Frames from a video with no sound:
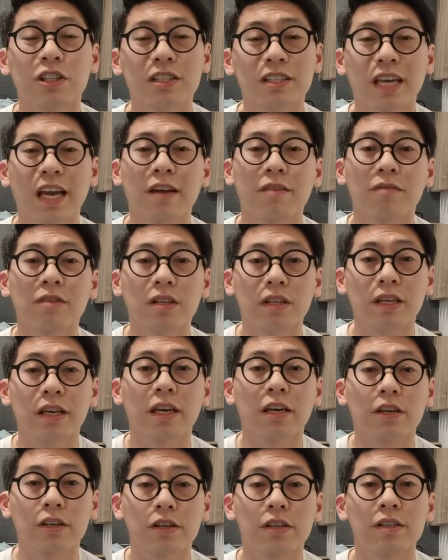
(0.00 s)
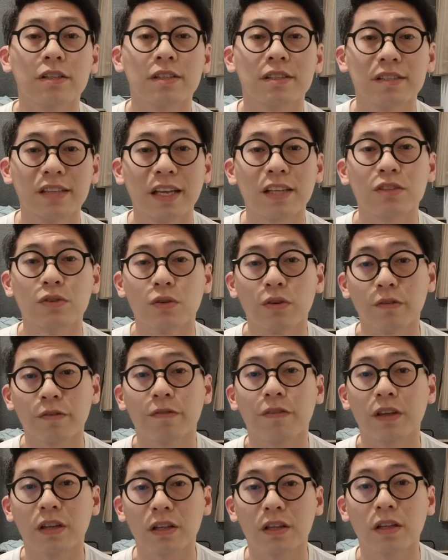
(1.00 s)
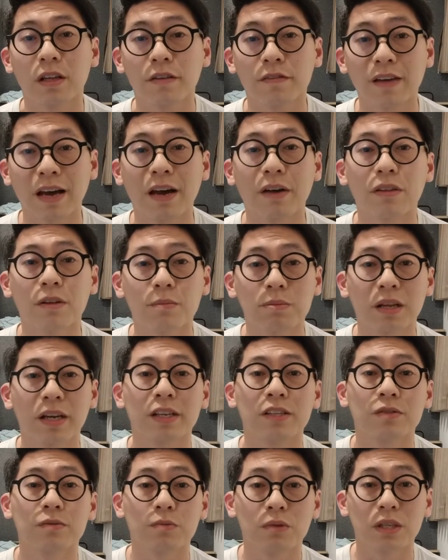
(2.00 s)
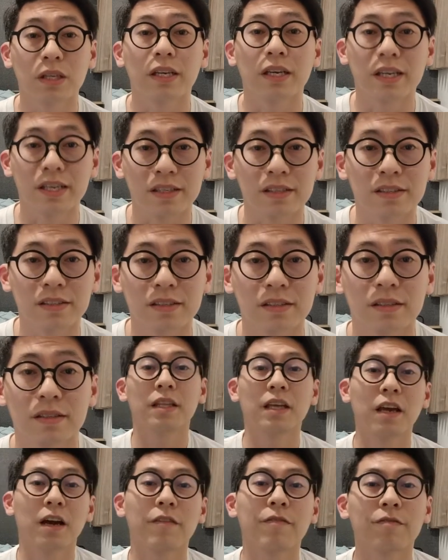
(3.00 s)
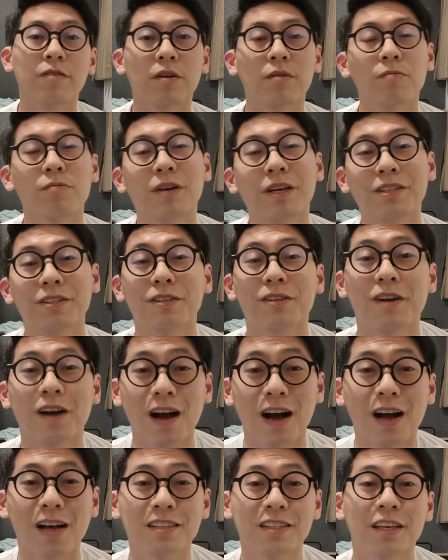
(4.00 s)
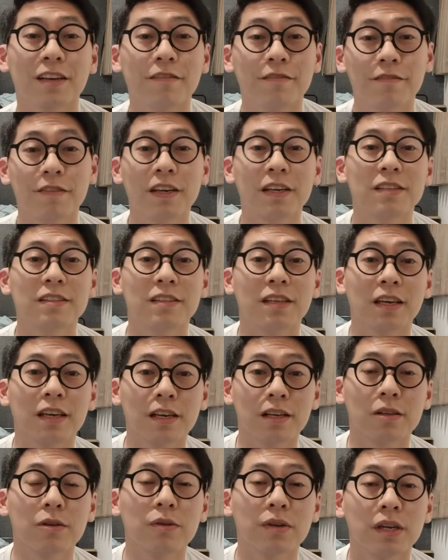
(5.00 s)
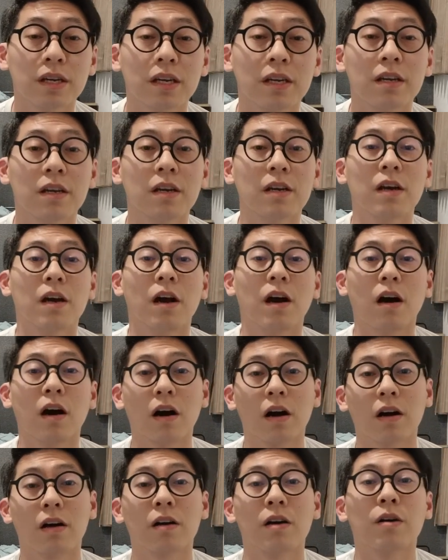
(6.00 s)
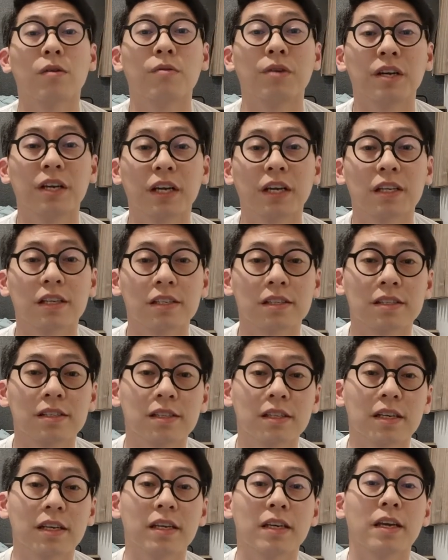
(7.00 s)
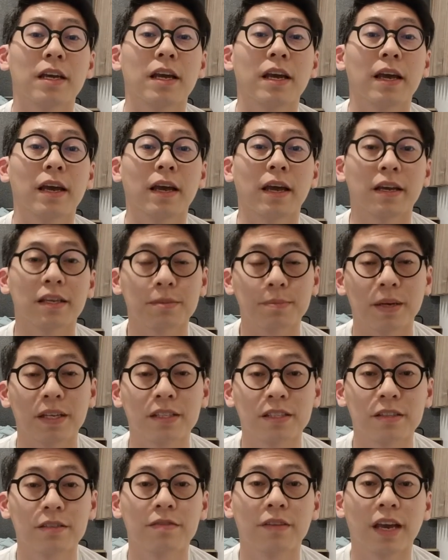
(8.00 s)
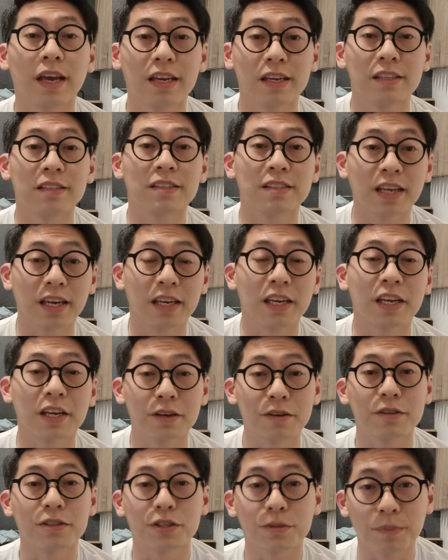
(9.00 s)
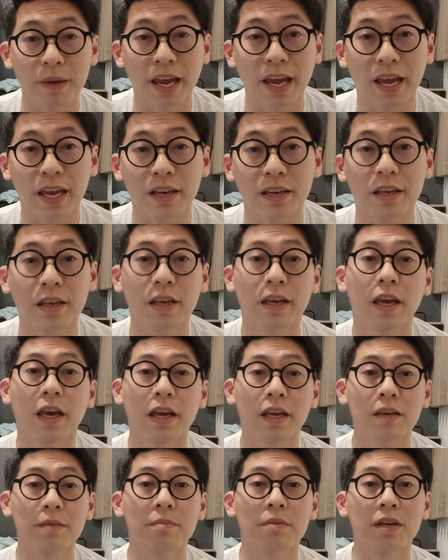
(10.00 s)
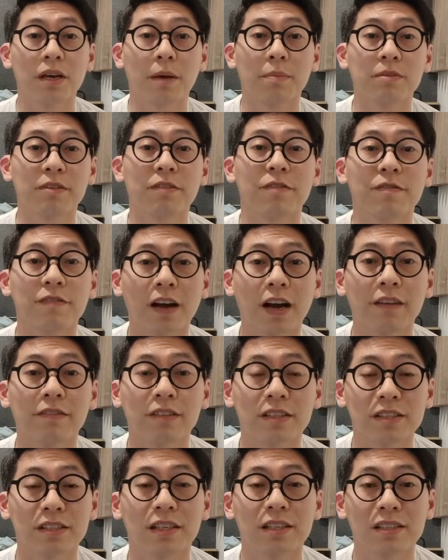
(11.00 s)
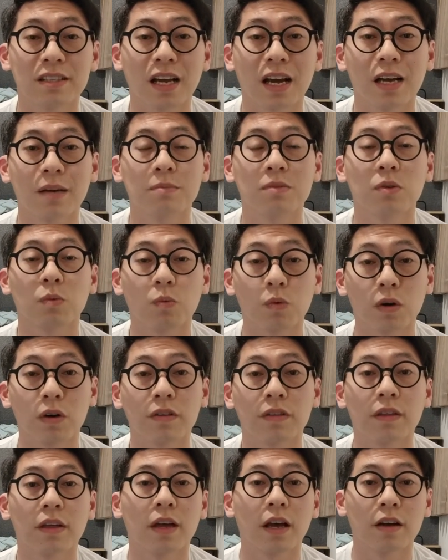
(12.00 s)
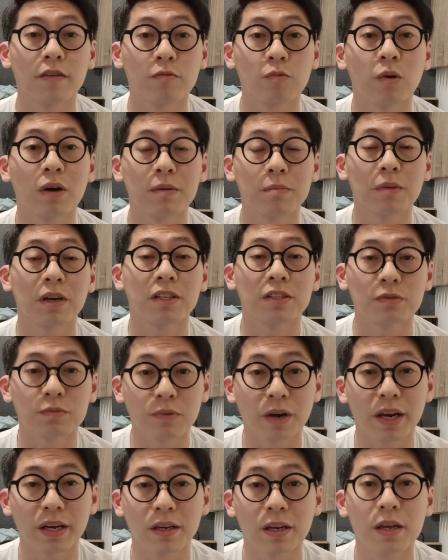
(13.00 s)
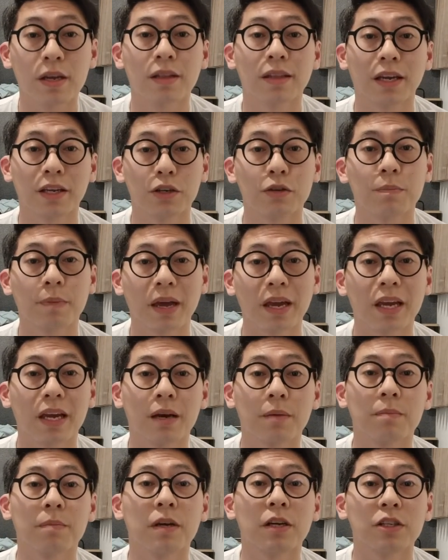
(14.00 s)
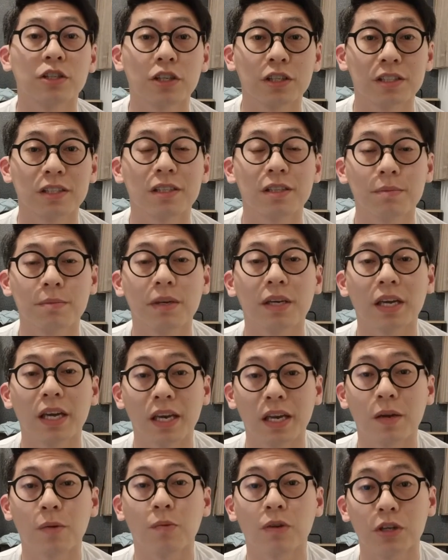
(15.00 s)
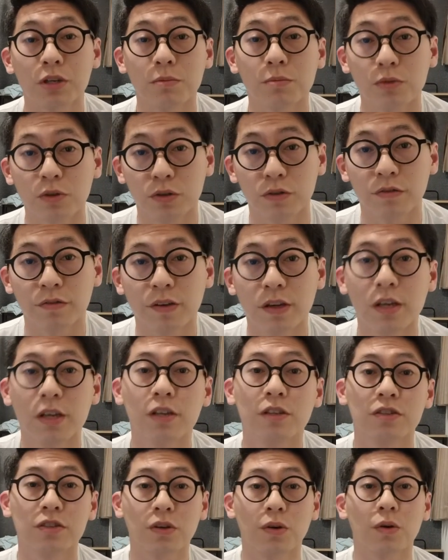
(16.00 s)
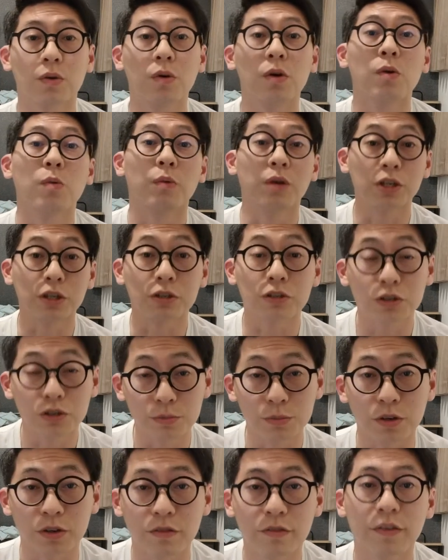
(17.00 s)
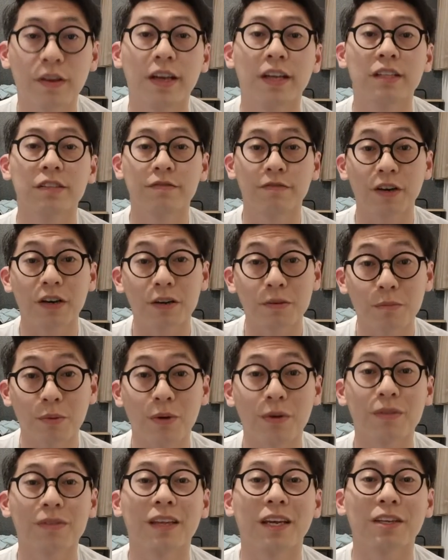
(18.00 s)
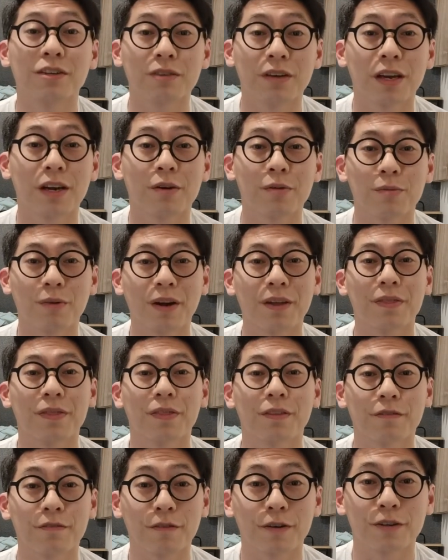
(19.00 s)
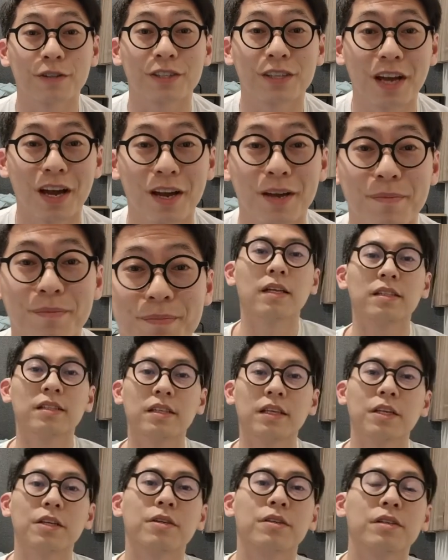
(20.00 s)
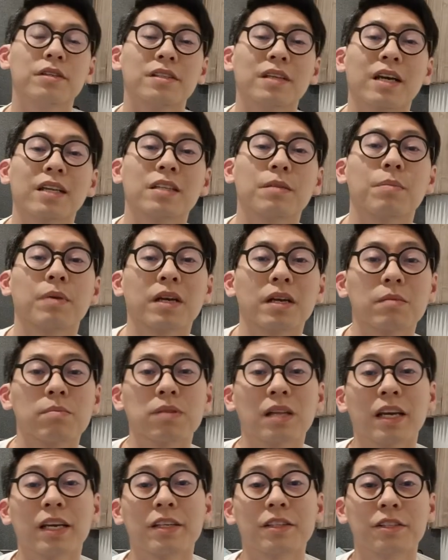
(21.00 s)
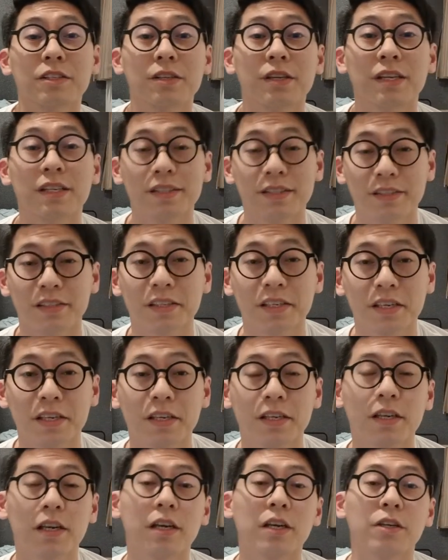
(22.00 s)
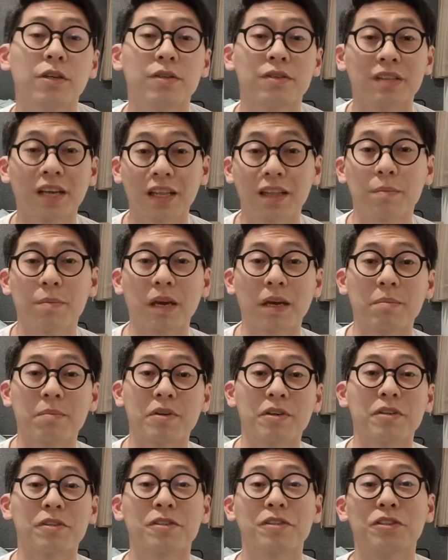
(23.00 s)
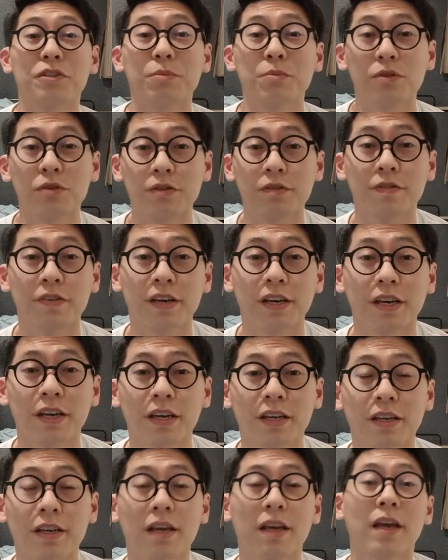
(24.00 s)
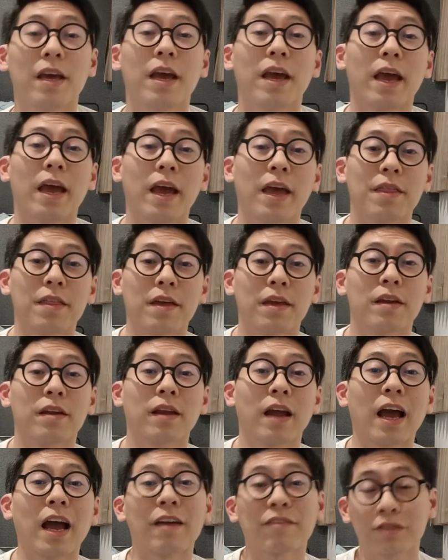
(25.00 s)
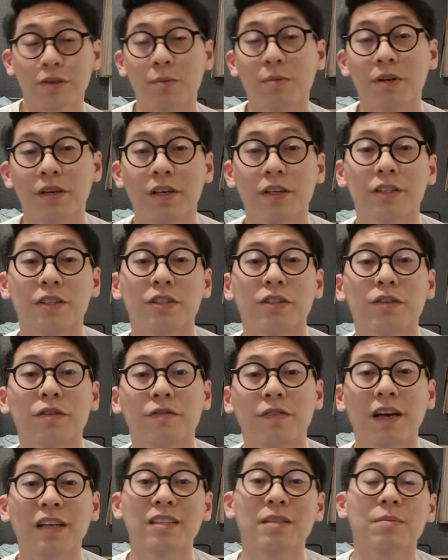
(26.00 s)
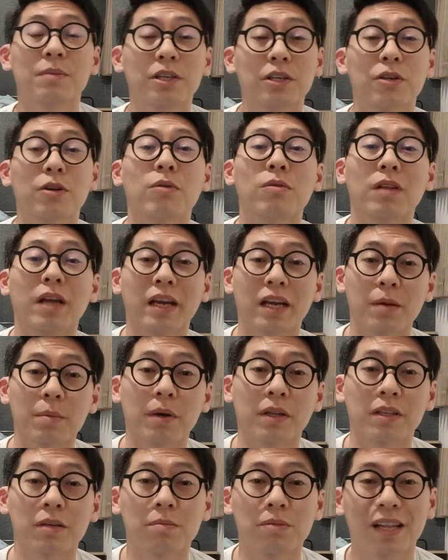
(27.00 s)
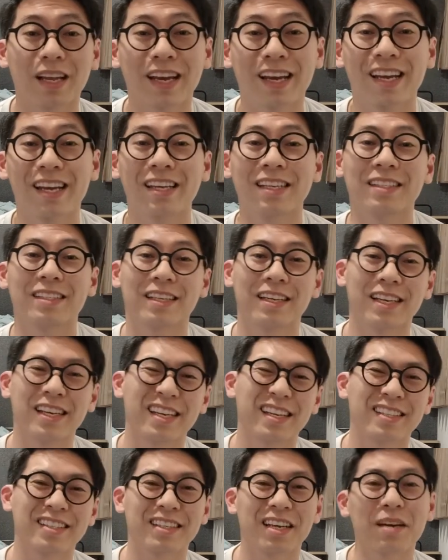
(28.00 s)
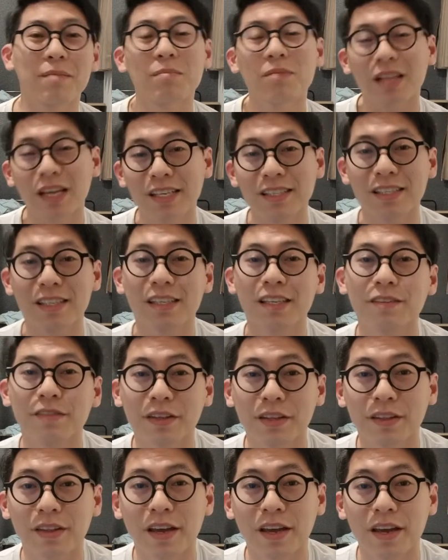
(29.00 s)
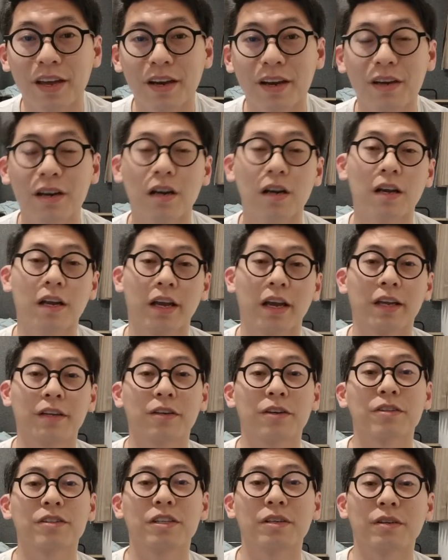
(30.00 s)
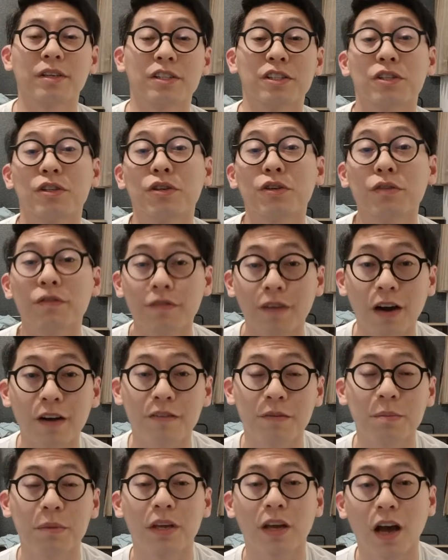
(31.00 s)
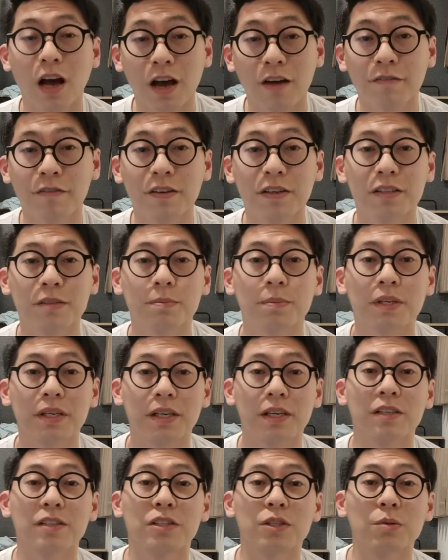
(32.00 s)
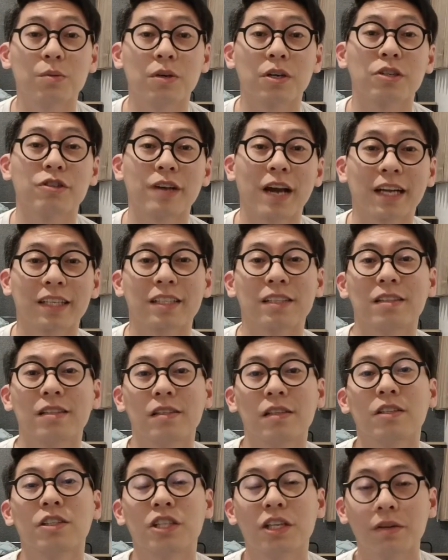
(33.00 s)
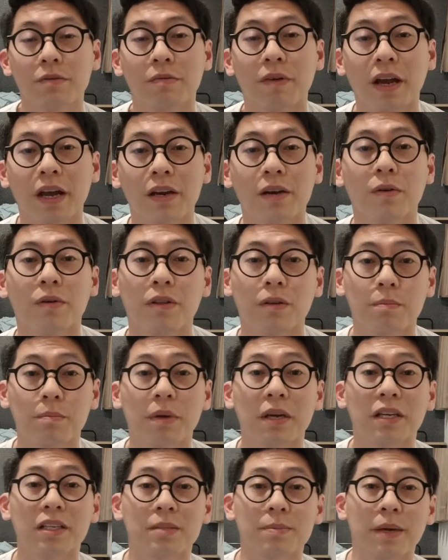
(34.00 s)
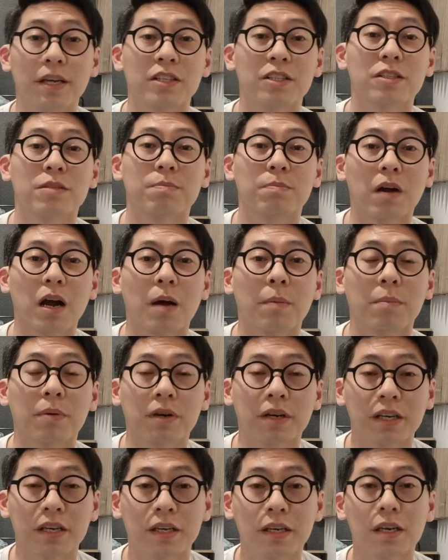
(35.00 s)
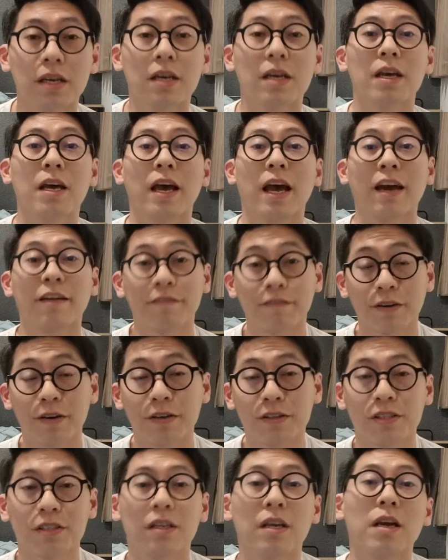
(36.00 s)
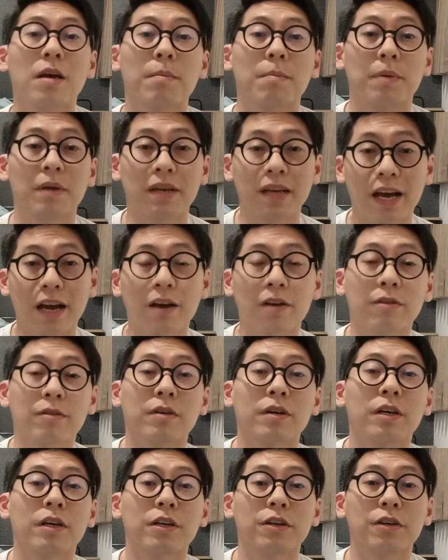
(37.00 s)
just can't really get a good sense or feel of how the place really is. The upfront rental costs and fees included are ridiculously expensive and insane here in Japan. It can be up to 5 to 6 times worth of 1 month's rent that you pay up just in the beginning when you move. So when you do move, it's very important that you get it right the first time. Let's say you decide to pick a place you didn't see, you sign the papers, you move in, and then afterwards you find something you don't like about the place, it's unpleasant living there, it turns out it's too far from the office because you were attracted to the cheap rent or the big spacious property at first, but now